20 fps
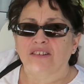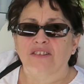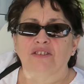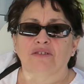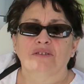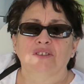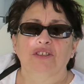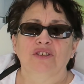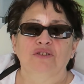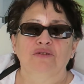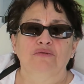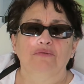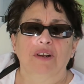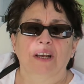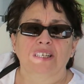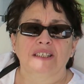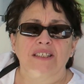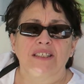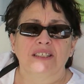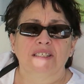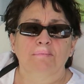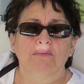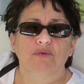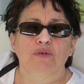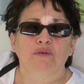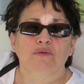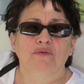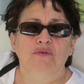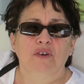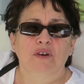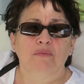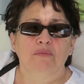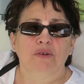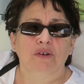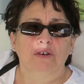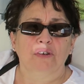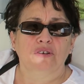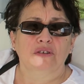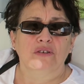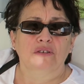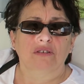Oh, Joe, it's too nice to move from you.